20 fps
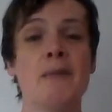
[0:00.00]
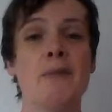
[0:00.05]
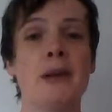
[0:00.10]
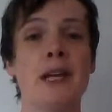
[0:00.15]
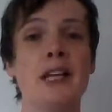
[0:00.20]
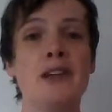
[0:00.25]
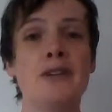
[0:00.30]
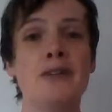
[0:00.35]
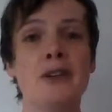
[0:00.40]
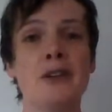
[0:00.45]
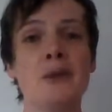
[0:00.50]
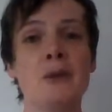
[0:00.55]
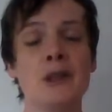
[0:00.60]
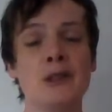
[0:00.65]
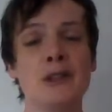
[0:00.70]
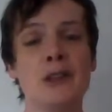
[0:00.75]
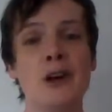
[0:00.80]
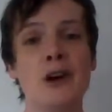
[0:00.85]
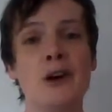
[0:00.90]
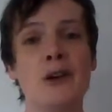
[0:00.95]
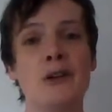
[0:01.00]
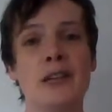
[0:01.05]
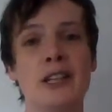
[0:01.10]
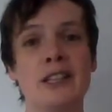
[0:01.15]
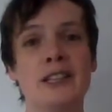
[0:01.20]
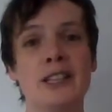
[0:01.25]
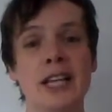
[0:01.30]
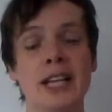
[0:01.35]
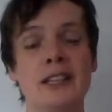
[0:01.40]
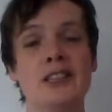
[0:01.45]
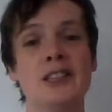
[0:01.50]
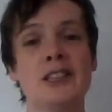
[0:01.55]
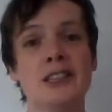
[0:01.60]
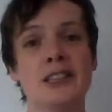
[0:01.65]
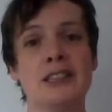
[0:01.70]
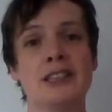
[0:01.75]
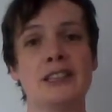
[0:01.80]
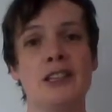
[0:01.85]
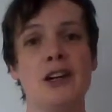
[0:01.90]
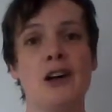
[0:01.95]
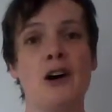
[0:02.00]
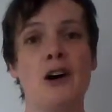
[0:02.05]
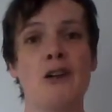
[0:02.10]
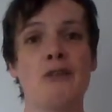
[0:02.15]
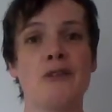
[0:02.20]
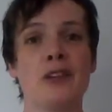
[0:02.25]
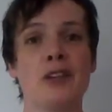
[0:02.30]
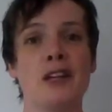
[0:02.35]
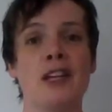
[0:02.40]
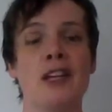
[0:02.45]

Many of you will know the challenges of